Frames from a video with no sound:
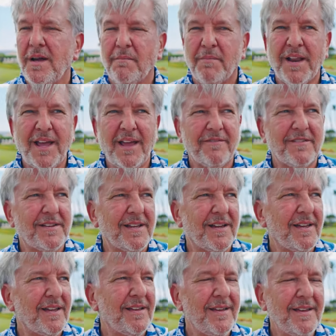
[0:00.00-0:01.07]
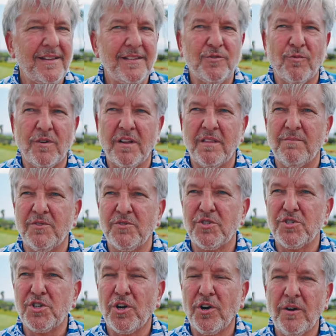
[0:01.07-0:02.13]
but I have to tell you, it is one of the
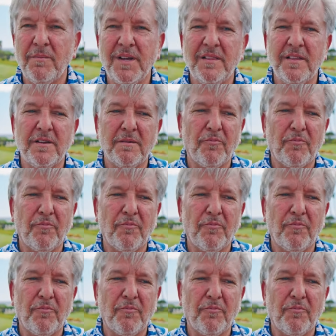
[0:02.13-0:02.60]
most charming little